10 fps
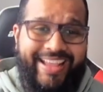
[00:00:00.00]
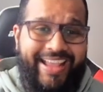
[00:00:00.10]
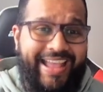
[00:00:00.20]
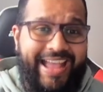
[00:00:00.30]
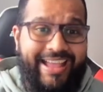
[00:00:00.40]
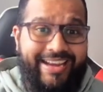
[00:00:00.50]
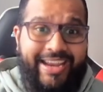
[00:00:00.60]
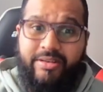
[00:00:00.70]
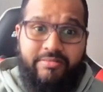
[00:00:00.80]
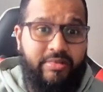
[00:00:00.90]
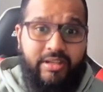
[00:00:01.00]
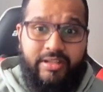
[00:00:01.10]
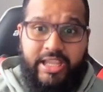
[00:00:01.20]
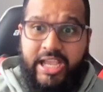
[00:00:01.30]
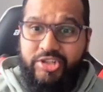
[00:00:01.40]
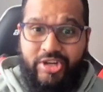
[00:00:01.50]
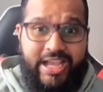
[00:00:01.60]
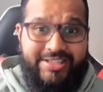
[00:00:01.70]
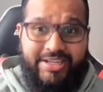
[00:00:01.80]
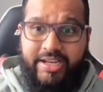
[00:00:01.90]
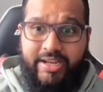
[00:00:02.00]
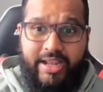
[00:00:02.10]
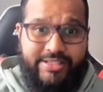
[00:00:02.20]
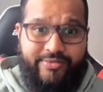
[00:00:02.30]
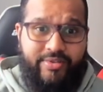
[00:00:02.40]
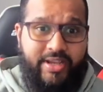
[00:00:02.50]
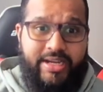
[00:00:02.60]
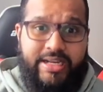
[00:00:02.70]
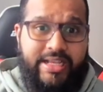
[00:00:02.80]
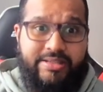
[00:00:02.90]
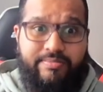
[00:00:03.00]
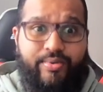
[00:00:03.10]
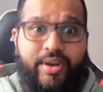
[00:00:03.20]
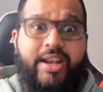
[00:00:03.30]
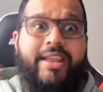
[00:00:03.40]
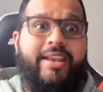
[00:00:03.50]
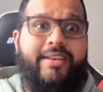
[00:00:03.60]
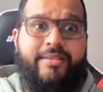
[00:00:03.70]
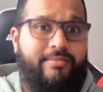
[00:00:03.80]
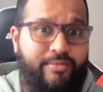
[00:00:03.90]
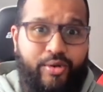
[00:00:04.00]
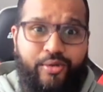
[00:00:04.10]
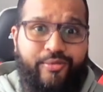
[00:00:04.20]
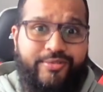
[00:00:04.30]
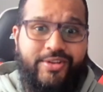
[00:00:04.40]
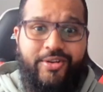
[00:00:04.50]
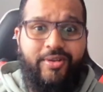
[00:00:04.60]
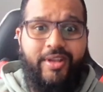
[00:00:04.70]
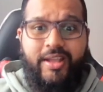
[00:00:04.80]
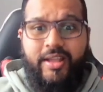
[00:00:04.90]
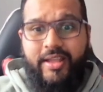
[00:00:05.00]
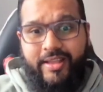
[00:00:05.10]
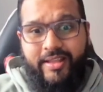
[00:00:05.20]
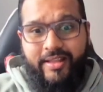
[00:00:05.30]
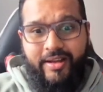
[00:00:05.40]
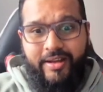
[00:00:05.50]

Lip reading: and the engine actually classified it as a brilliant move. So uh,